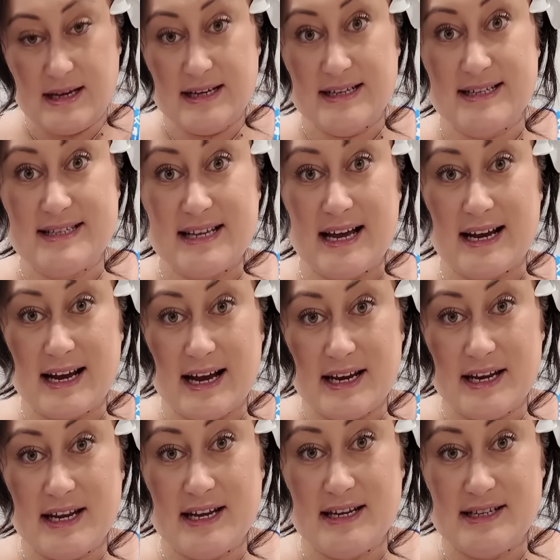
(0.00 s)
start
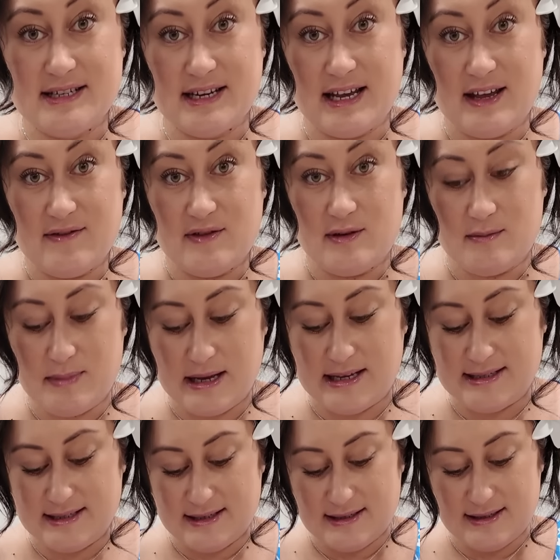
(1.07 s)
cutting it into even
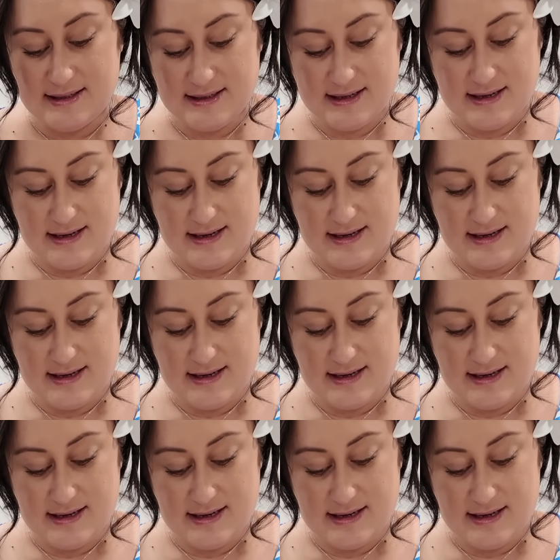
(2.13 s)
pieces.